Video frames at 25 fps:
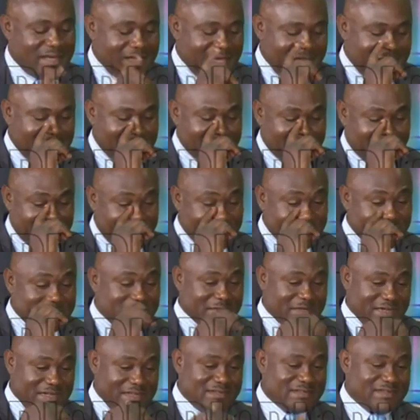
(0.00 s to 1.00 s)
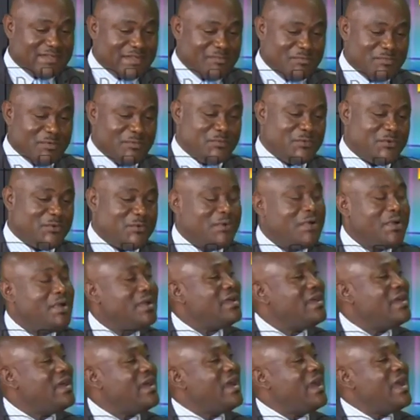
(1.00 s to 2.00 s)
And of course, these same people
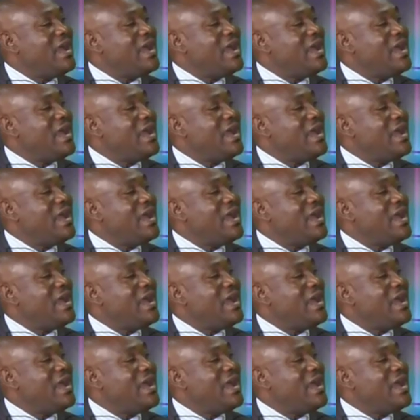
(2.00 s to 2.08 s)
are